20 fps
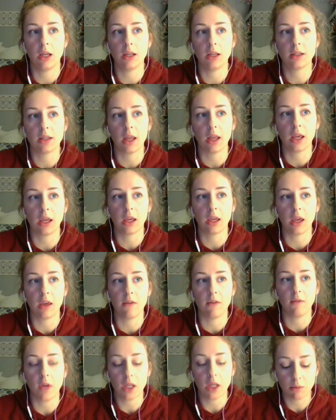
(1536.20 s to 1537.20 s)
It's like
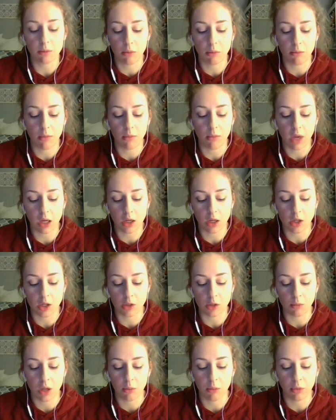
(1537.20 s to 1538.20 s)
investment
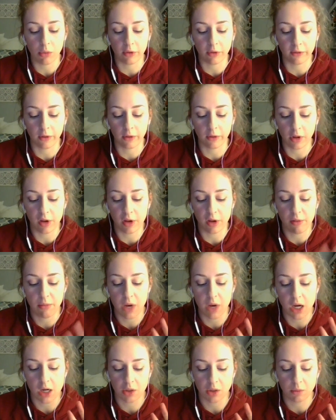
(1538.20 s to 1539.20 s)
management, portfolio
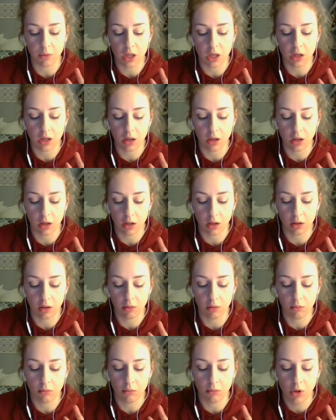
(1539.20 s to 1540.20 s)
management.
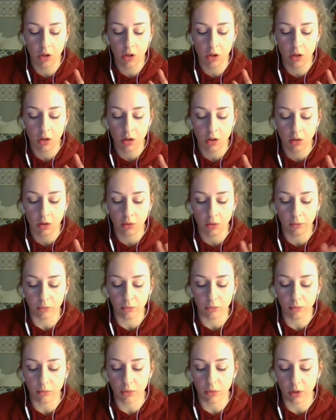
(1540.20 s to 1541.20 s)

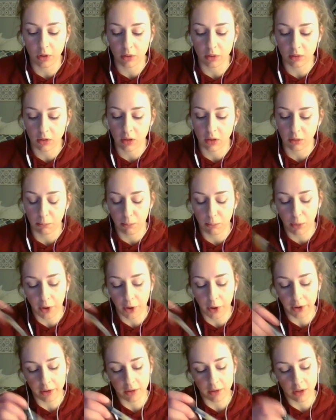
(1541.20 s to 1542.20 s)
The
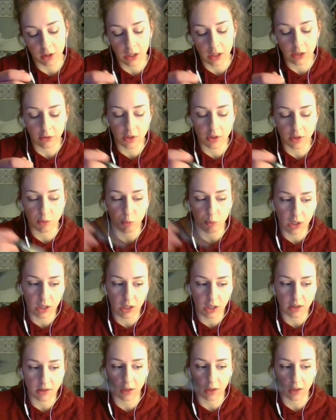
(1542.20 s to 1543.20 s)
part that interests
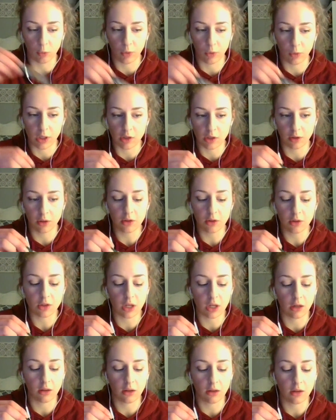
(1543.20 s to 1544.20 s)
me is like
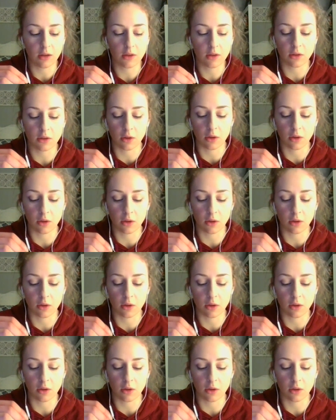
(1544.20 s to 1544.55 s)
research analysts.